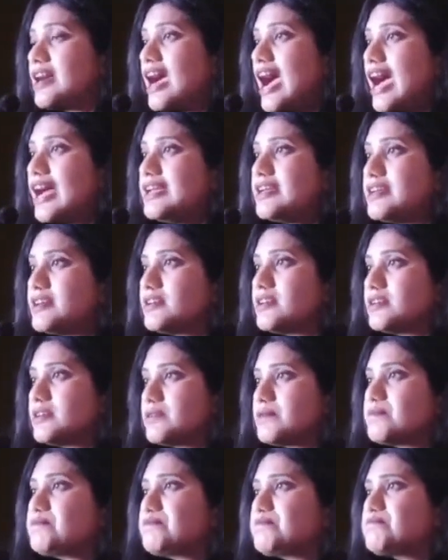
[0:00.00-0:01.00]
And
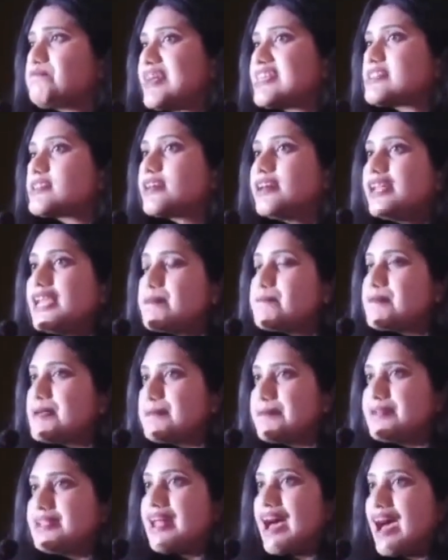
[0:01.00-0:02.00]
basically,
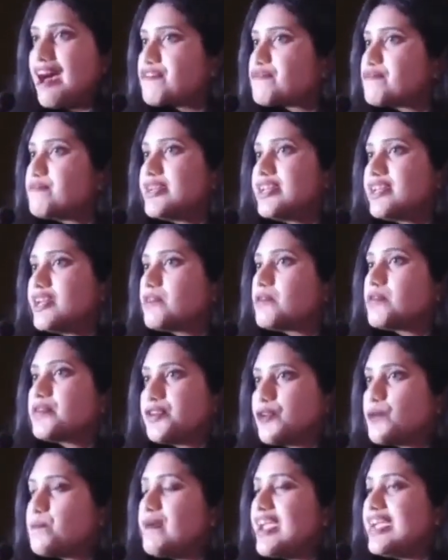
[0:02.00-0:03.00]
people have been
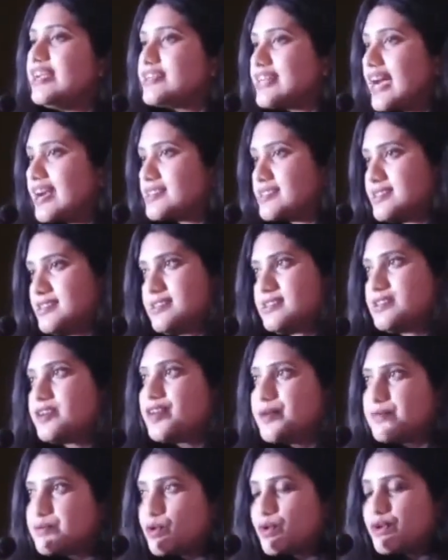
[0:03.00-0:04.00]
paying taxes, the
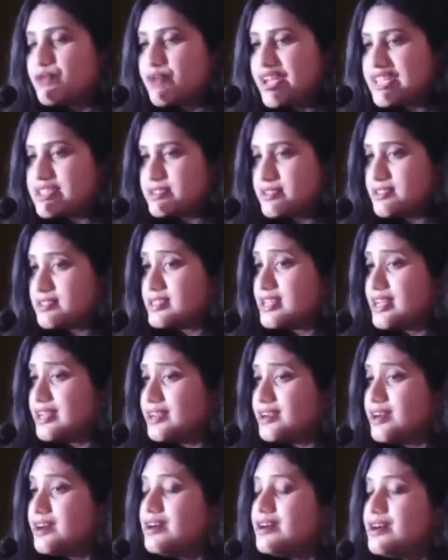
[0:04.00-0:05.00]
crypto investors in
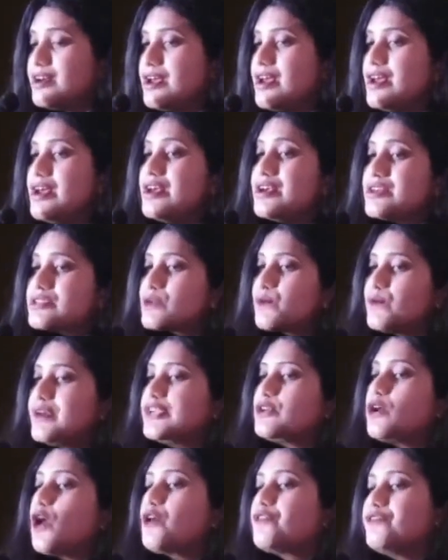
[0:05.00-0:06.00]
India. So we
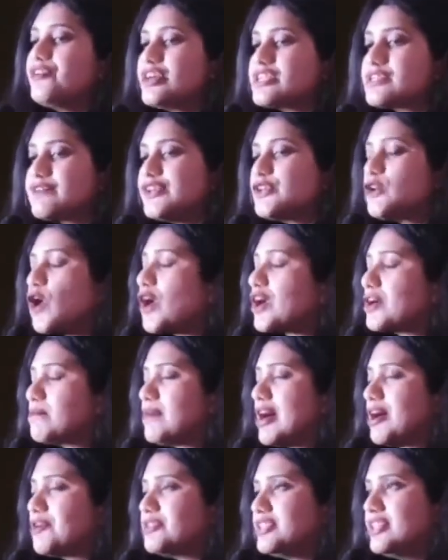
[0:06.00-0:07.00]
talk
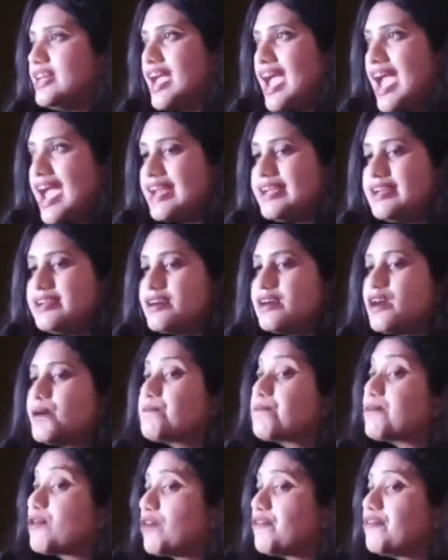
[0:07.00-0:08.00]
about the head
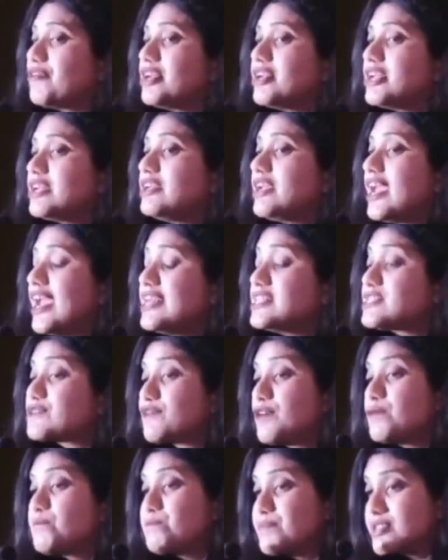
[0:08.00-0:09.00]
profit and gains
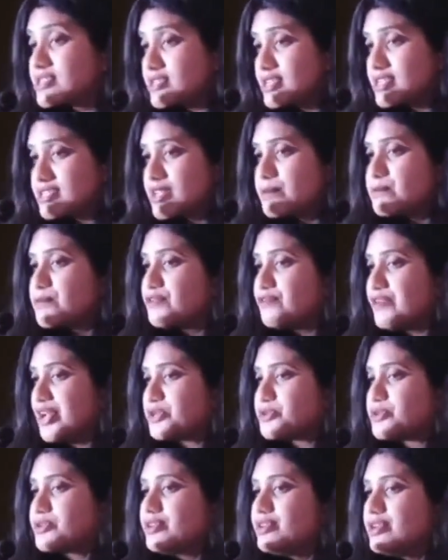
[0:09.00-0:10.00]
from business and
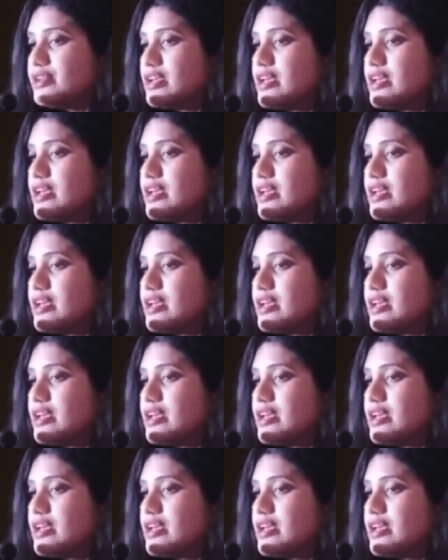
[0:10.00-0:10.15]
profession.